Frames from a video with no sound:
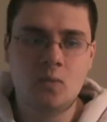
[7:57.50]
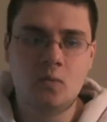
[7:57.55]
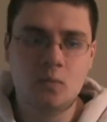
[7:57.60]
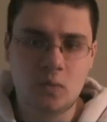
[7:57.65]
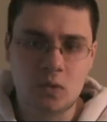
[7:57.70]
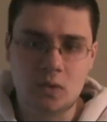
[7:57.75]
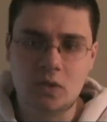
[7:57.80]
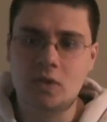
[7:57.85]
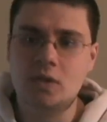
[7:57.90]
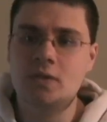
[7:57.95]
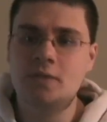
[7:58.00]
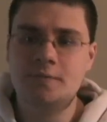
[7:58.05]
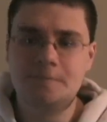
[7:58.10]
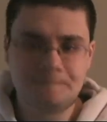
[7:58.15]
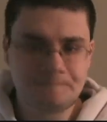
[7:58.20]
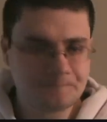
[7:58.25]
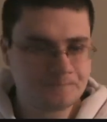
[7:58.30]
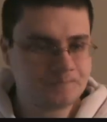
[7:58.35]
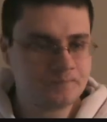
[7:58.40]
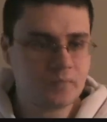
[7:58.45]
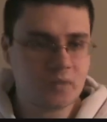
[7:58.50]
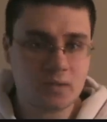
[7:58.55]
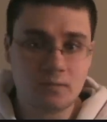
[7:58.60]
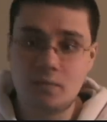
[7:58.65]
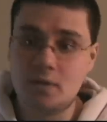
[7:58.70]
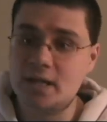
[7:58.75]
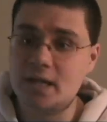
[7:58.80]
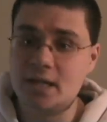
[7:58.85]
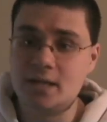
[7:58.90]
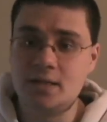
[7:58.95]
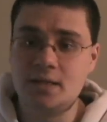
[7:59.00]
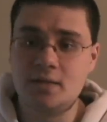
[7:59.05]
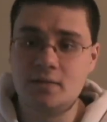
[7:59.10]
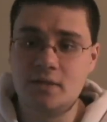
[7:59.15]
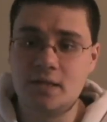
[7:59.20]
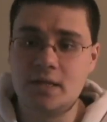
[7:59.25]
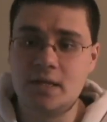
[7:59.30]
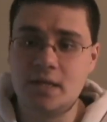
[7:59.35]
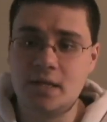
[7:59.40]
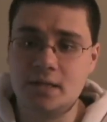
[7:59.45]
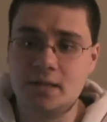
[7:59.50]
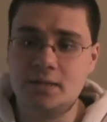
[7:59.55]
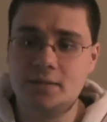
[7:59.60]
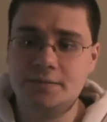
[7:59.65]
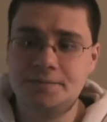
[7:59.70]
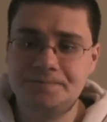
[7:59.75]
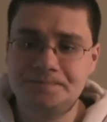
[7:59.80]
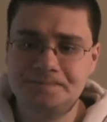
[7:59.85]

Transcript: We're getting near the end.